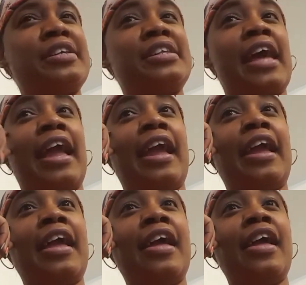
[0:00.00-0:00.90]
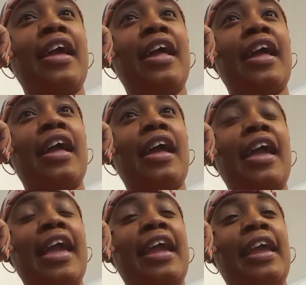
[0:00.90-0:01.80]
say,
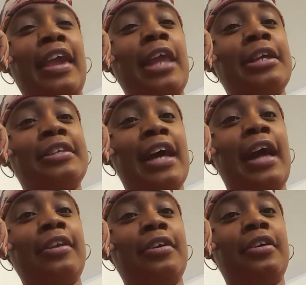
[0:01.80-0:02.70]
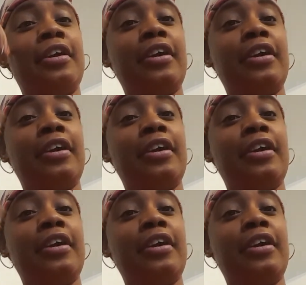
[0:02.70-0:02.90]
"It can eat a toddler."